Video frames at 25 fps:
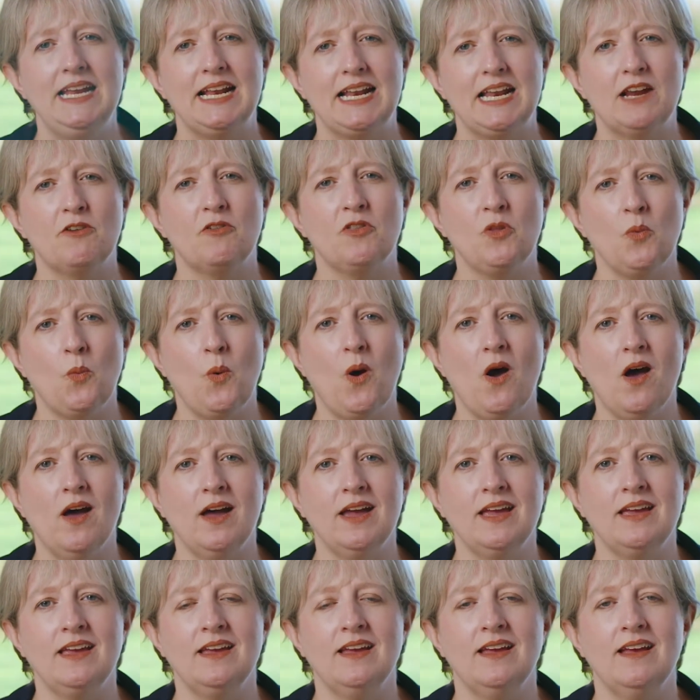clear on the
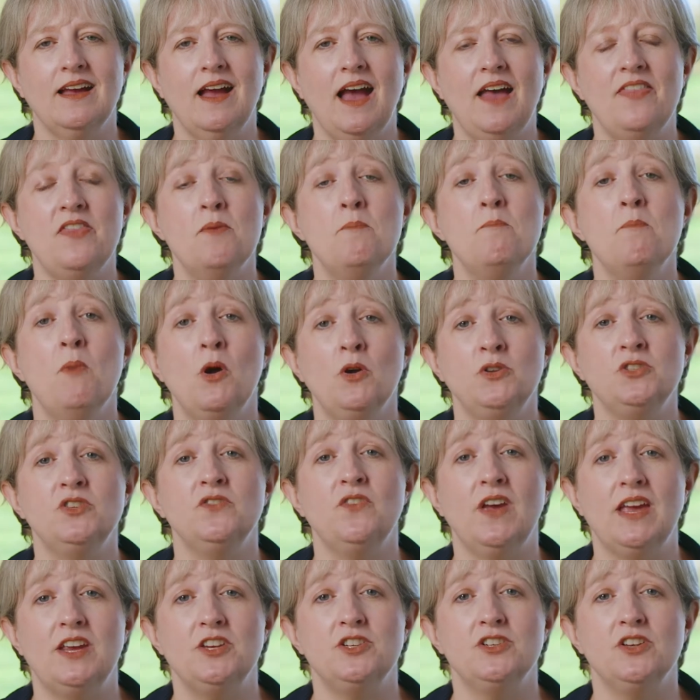why, and the
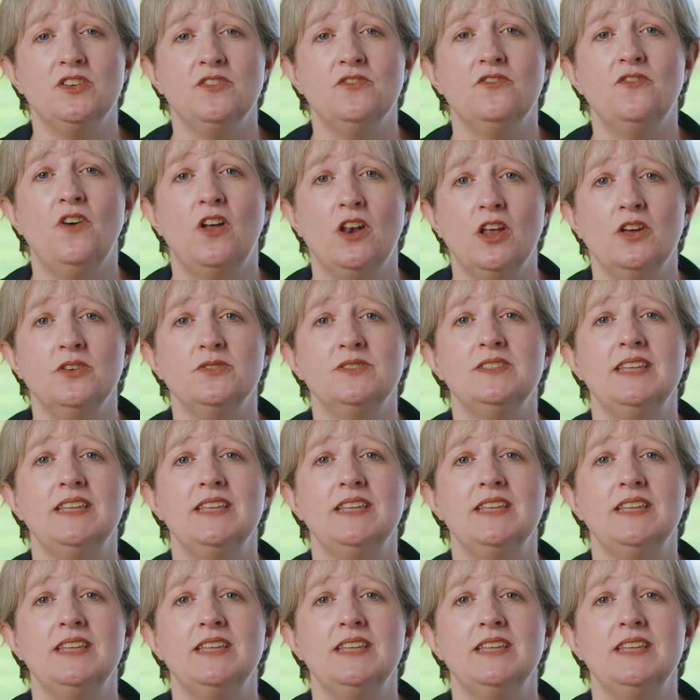motivation follows